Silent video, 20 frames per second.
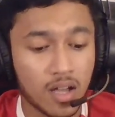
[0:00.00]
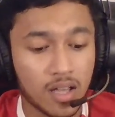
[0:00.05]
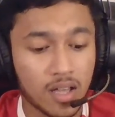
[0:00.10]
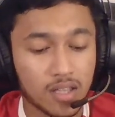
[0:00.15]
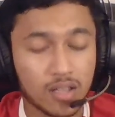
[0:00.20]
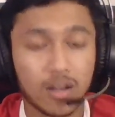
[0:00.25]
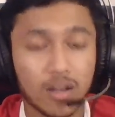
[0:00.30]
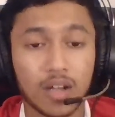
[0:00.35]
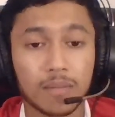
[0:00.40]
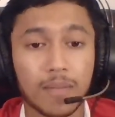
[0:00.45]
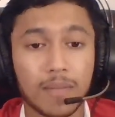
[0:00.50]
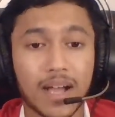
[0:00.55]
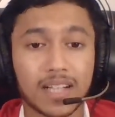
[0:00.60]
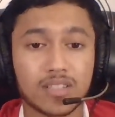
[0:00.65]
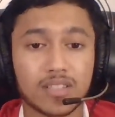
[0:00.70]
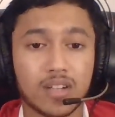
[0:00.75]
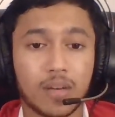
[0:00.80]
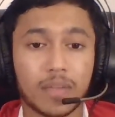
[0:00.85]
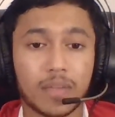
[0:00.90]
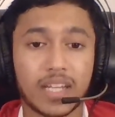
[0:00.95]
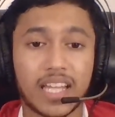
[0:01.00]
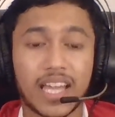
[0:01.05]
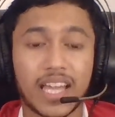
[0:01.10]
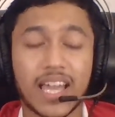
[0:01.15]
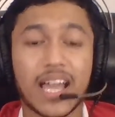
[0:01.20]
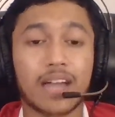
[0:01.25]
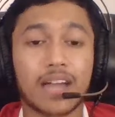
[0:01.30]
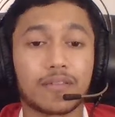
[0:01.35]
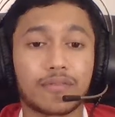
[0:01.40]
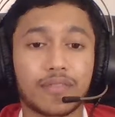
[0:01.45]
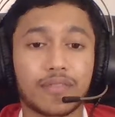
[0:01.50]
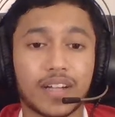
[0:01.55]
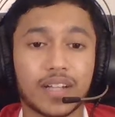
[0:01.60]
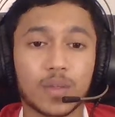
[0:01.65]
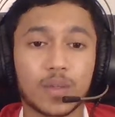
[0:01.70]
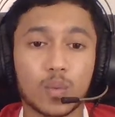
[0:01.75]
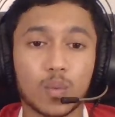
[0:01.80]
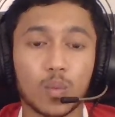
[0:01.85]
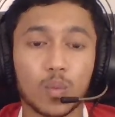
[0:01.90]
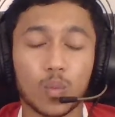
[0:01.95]
Scott McTominay and
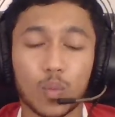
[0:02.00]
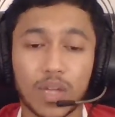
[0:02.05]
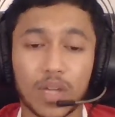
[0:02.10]
Fred.